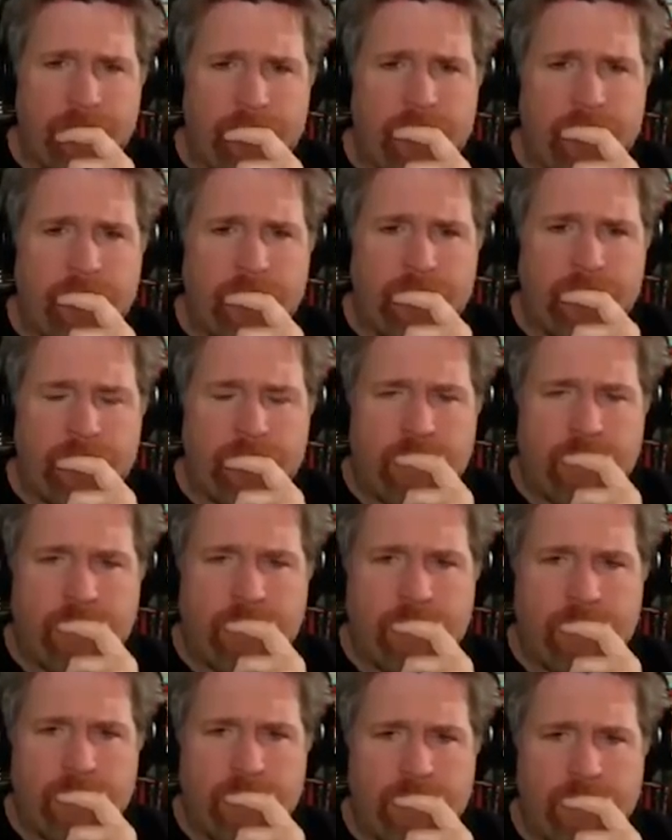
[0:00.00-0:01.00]

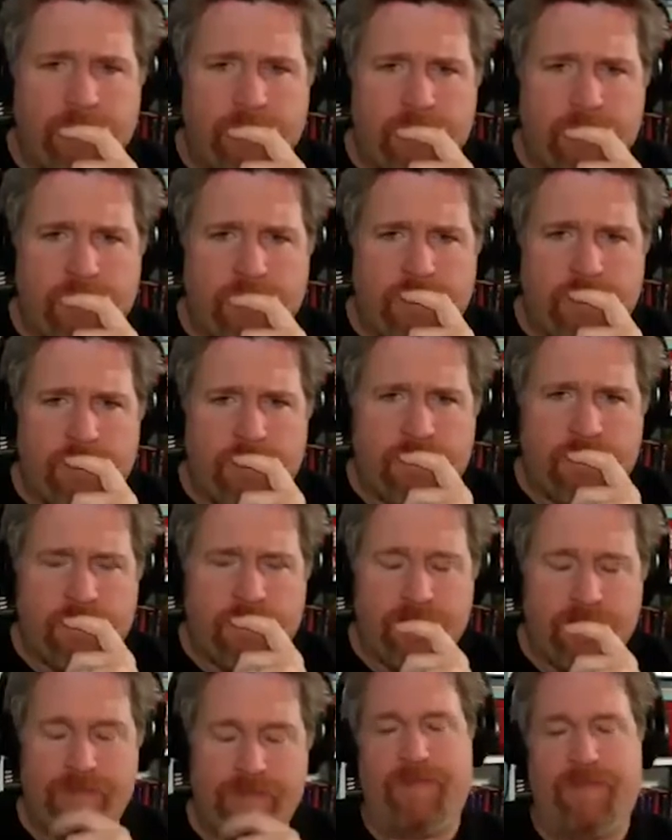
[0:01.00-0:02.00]

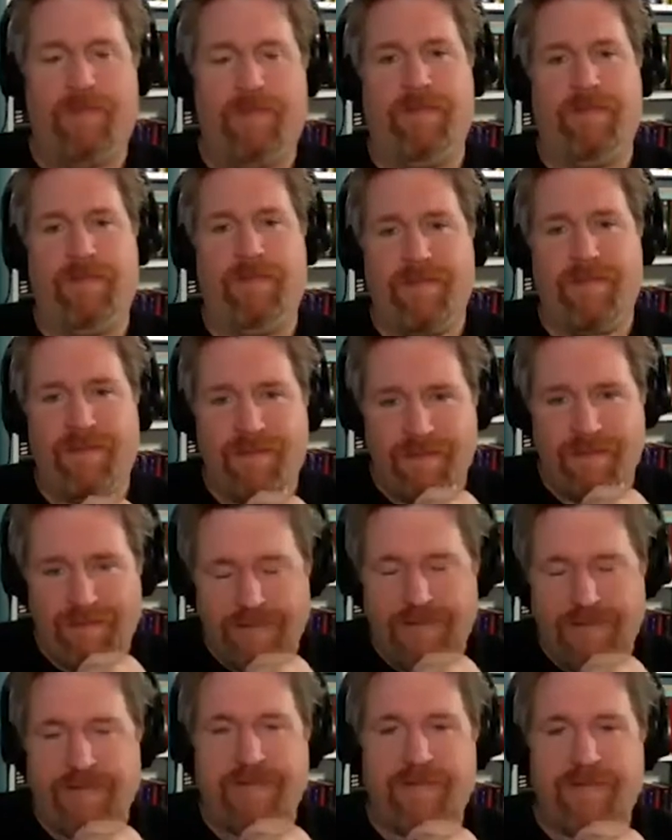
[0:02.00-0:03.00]

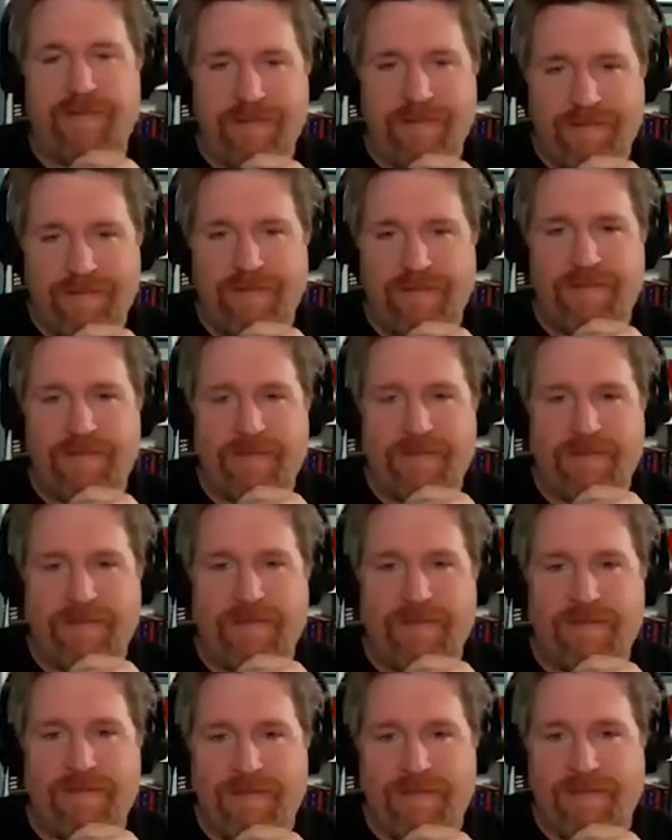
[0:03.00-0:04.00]

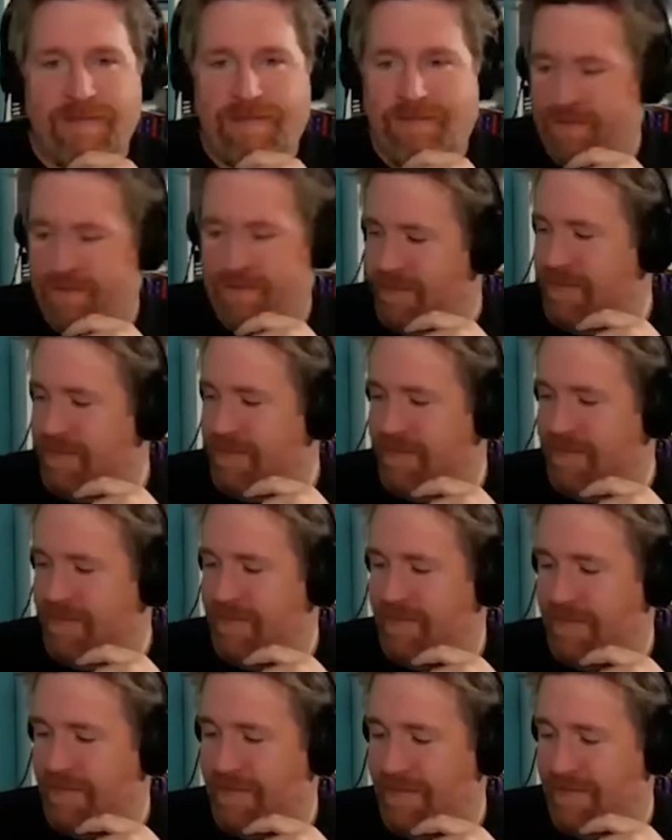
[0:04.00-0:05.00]

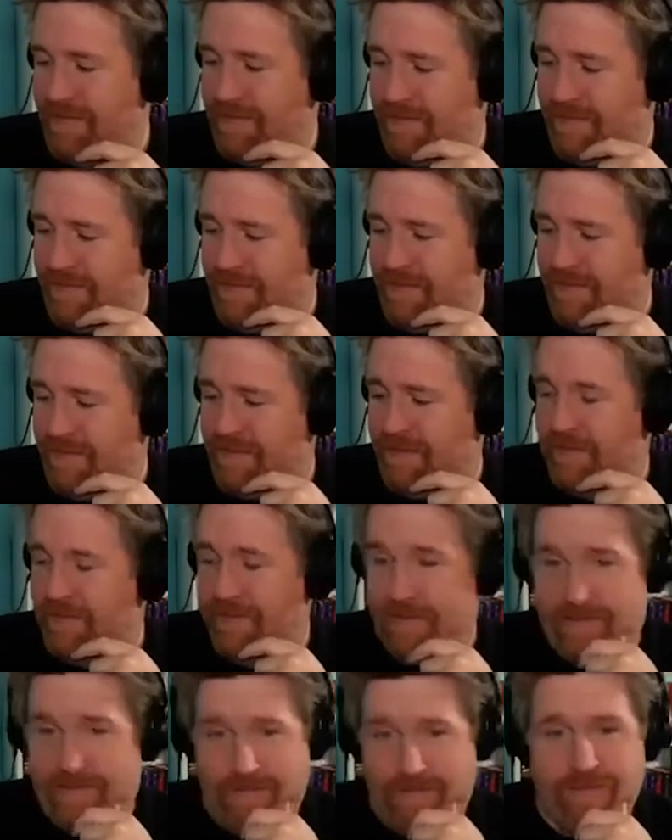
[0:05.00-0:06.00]

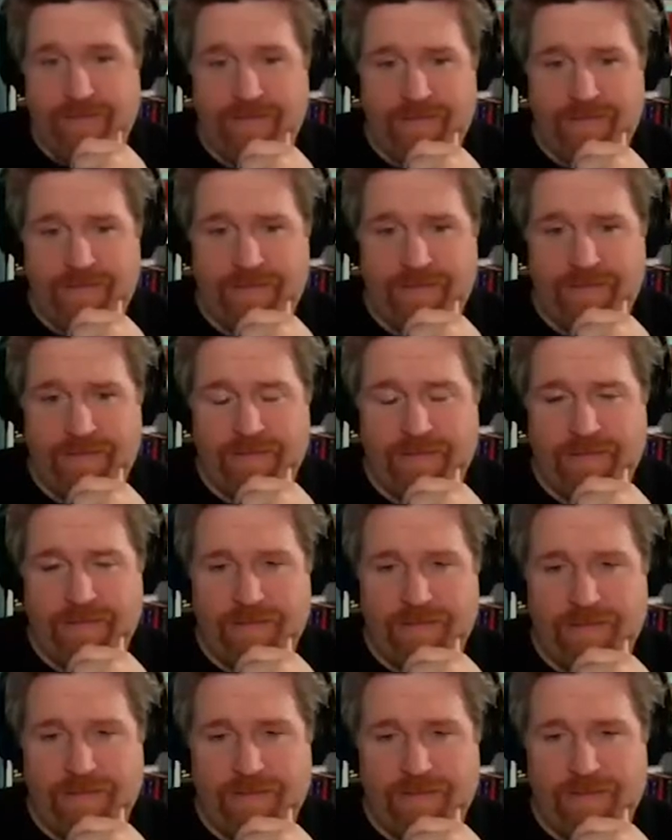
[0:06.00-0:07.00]

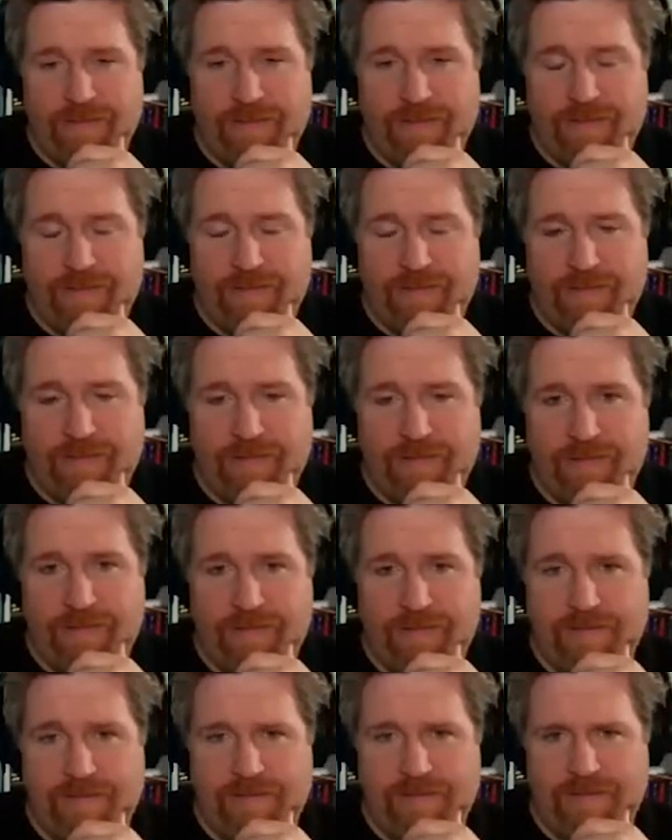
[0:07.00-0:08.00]
(not speaking)